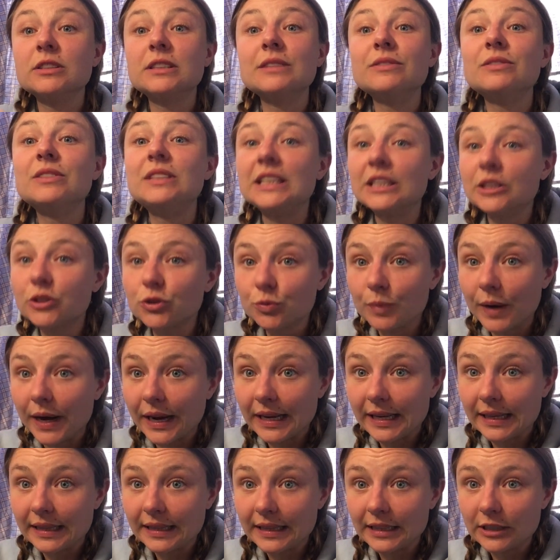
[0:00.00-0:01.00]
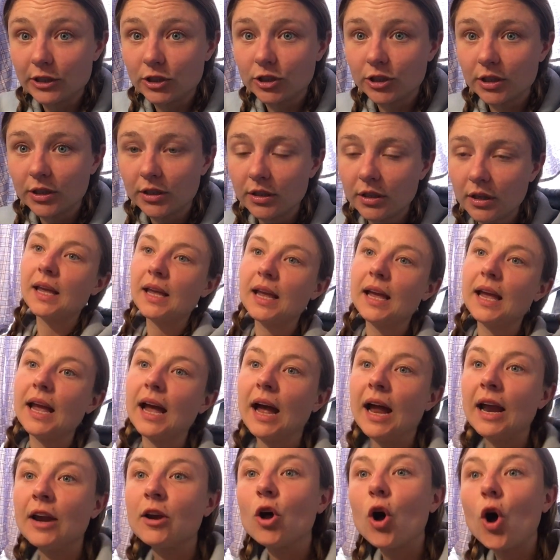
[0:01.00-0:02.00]
of dysregulation.
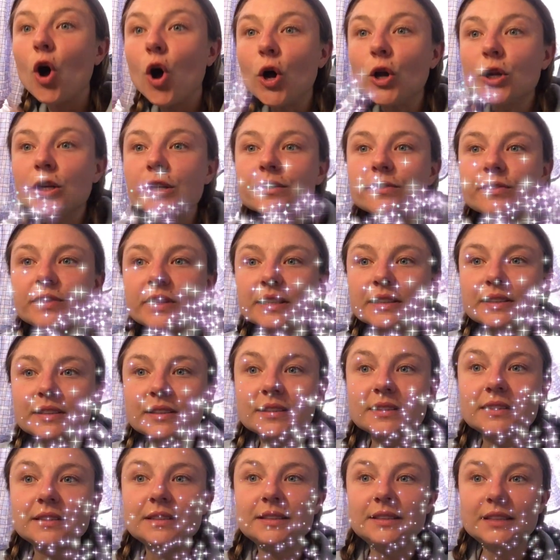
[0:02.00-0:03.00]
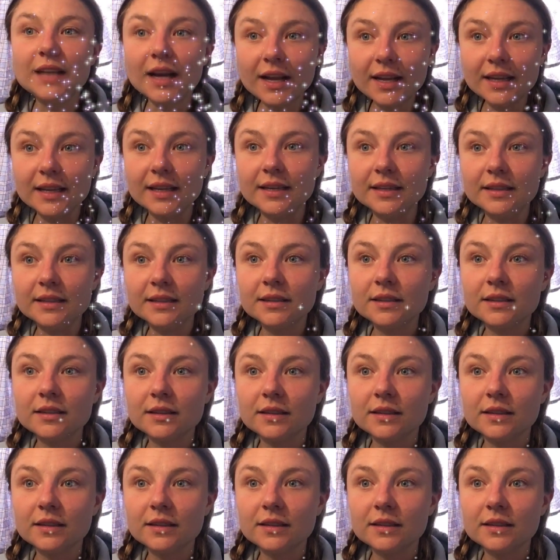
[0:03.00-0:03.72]
And all of this is done